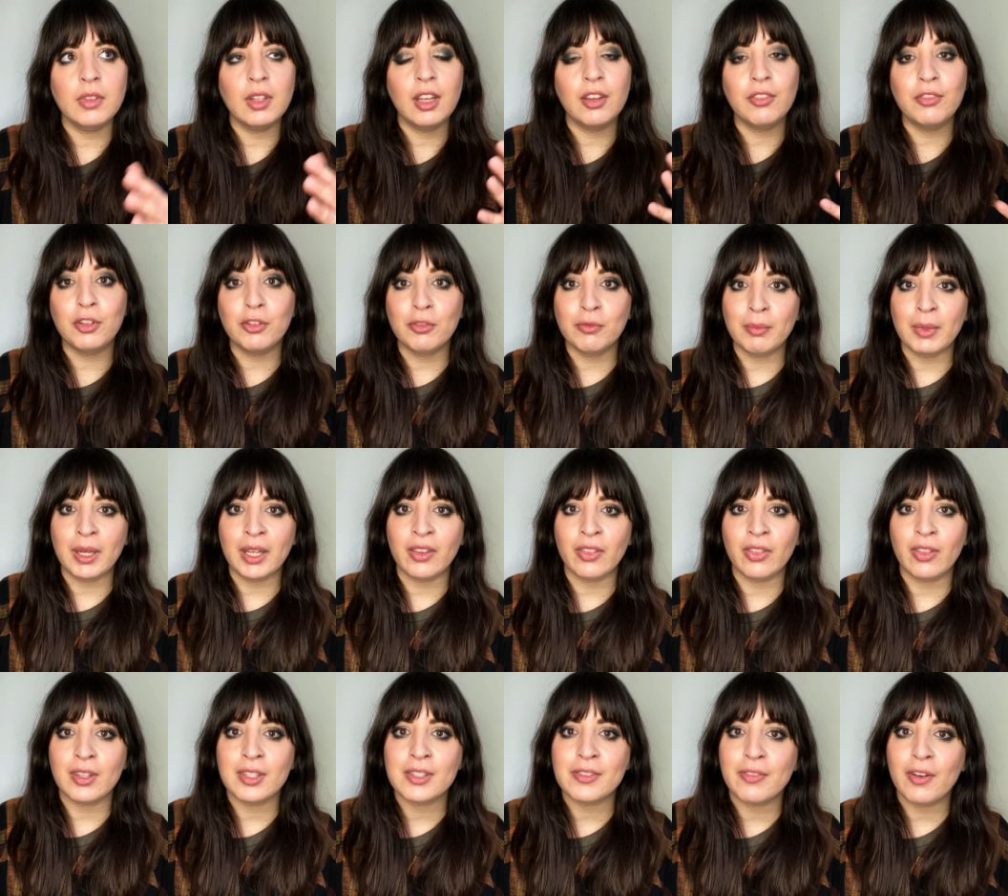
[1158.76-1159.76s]
If you've made it
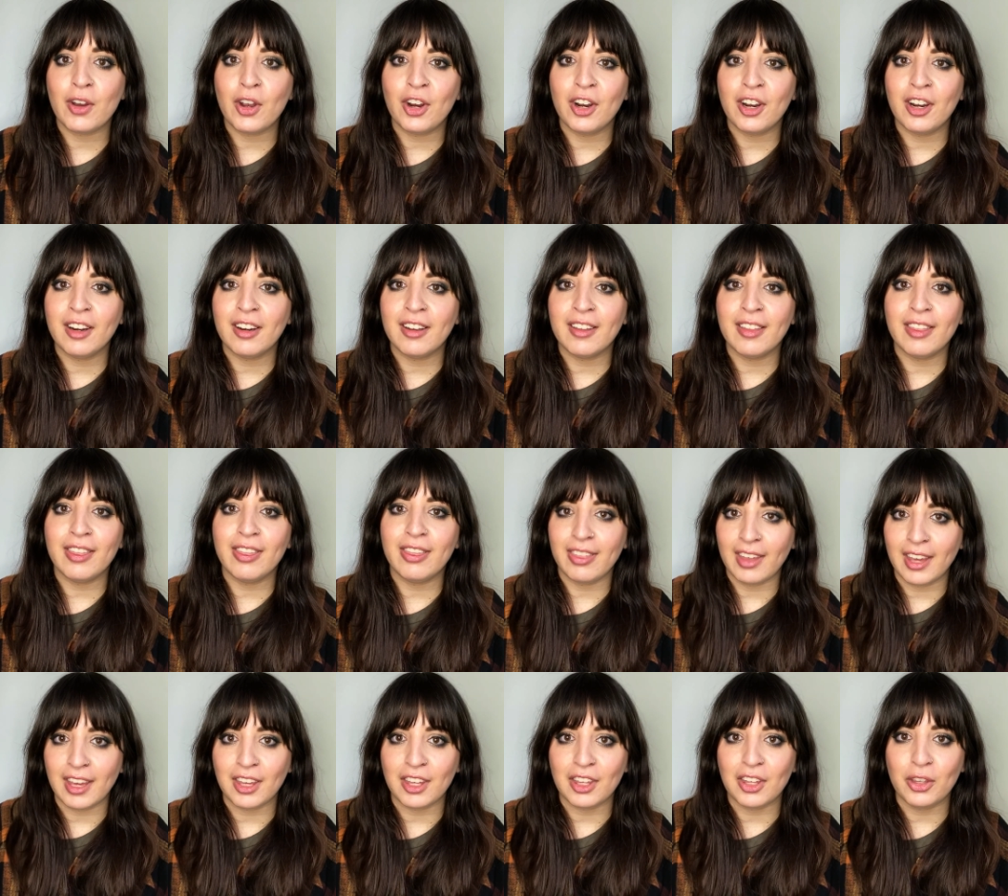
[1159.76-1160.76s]
this far,
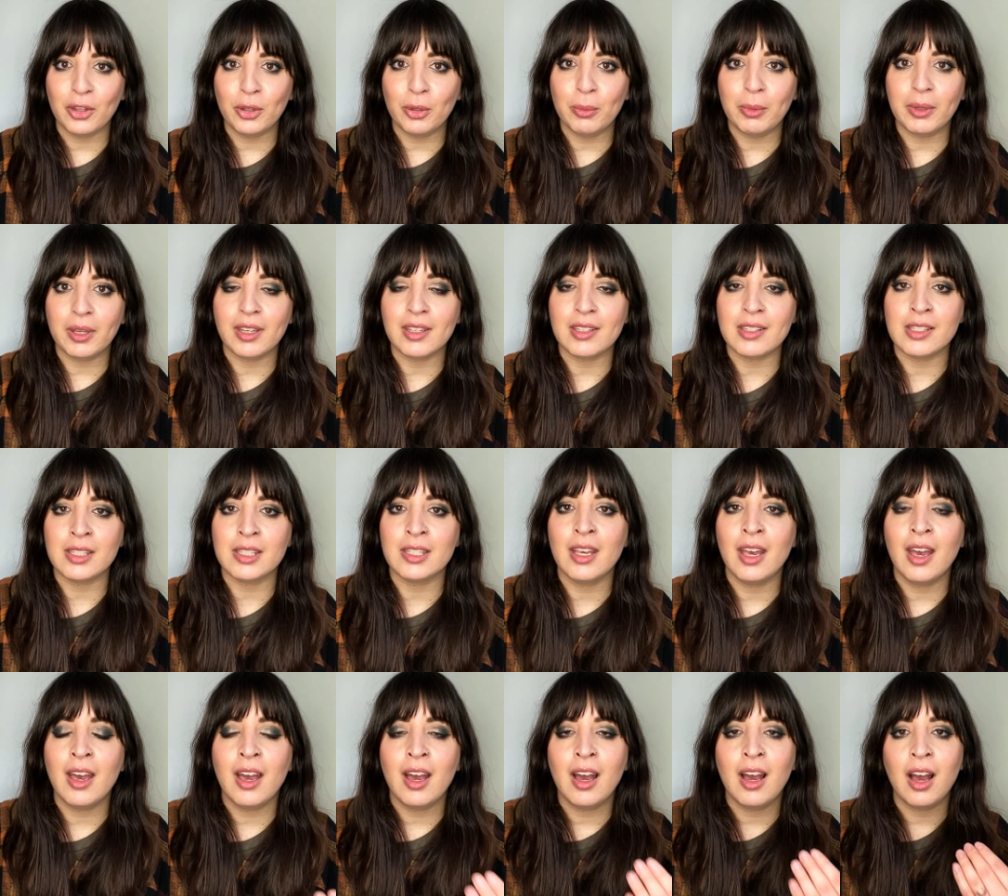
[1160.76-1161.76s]
thank you, because
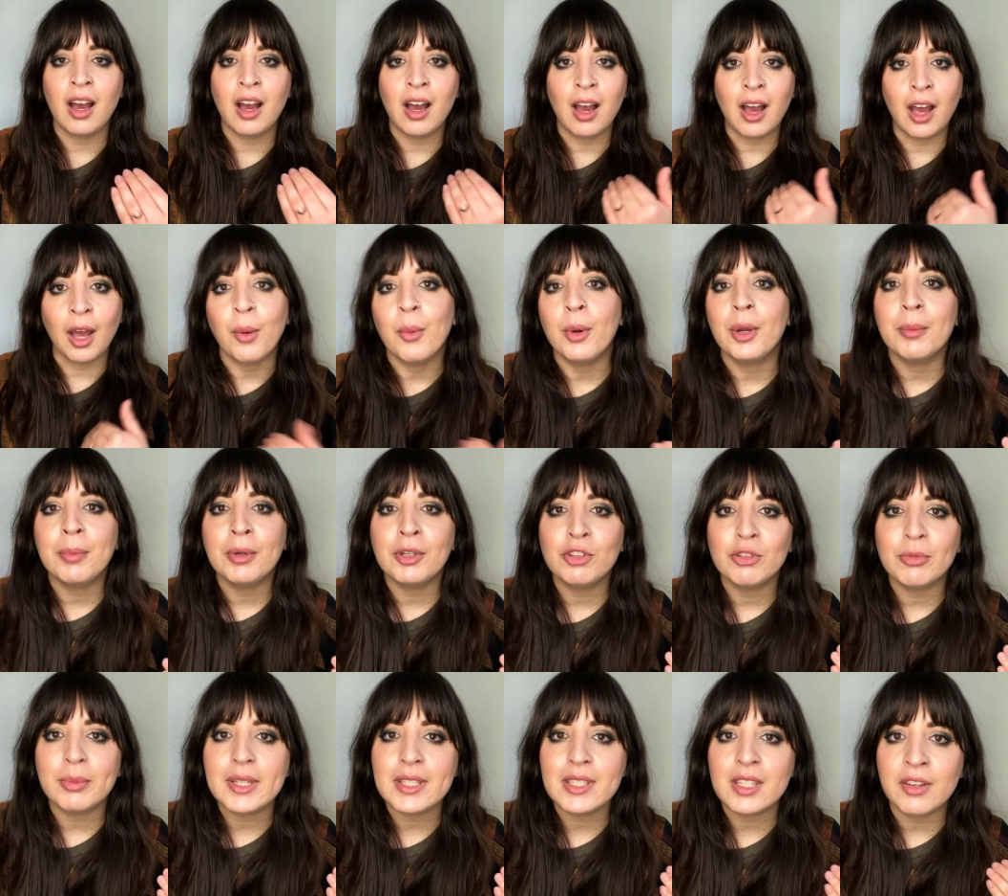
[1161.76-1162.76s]
I want to
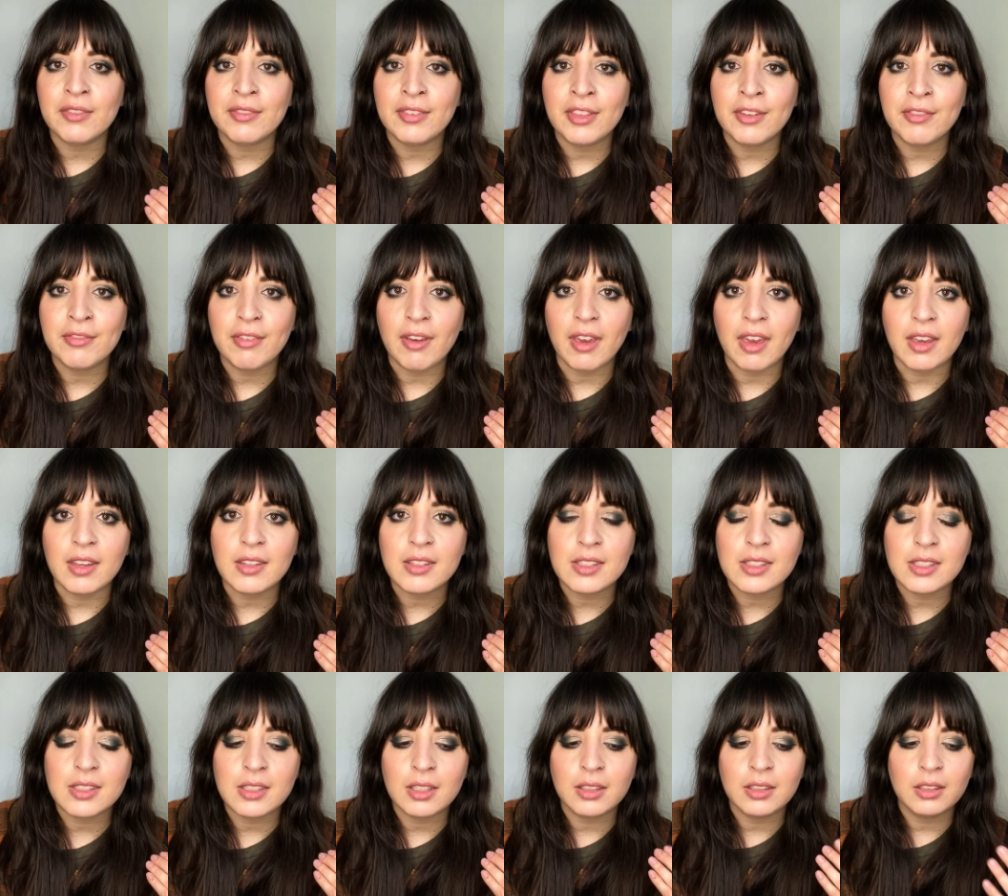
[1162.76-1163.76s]
punch myself in the
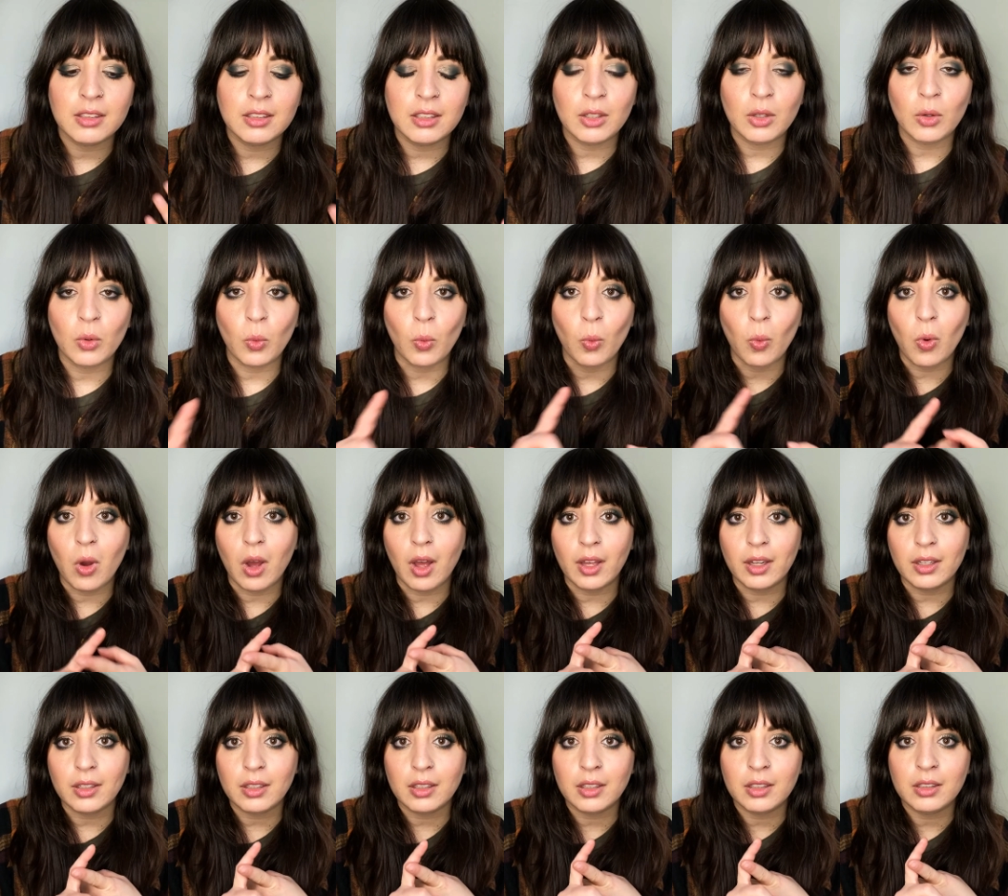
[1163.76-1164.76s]
face.
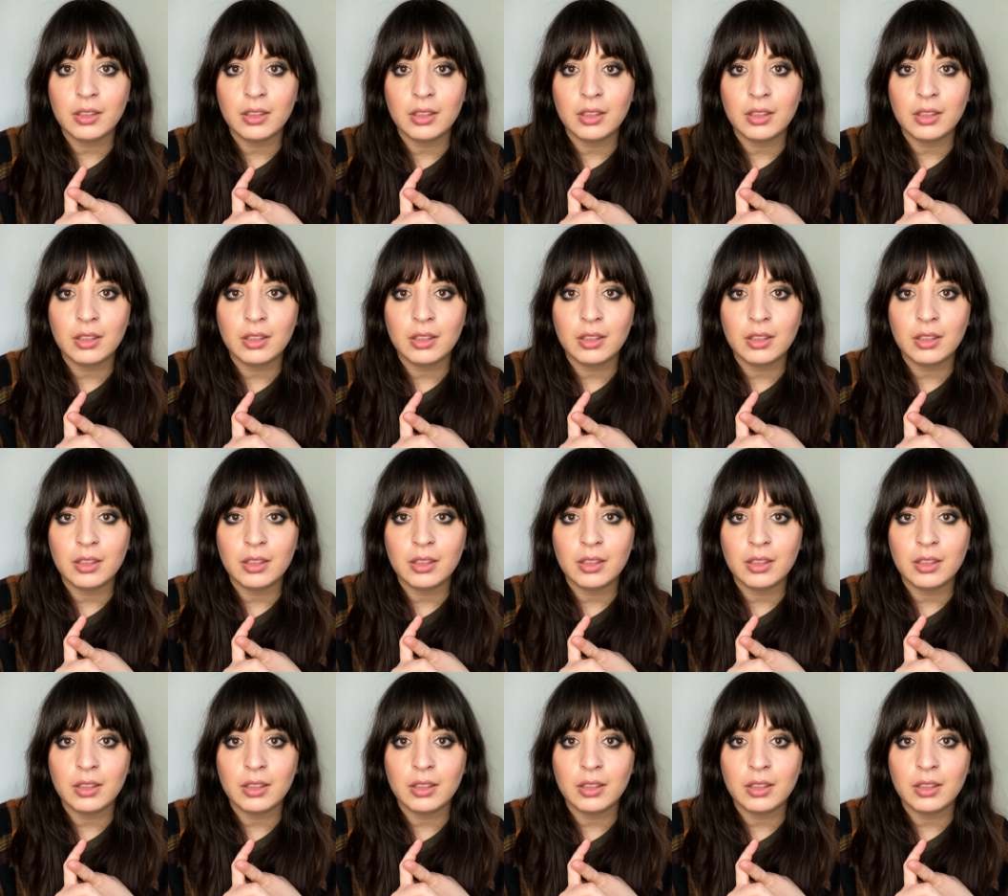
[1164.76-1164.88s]
One,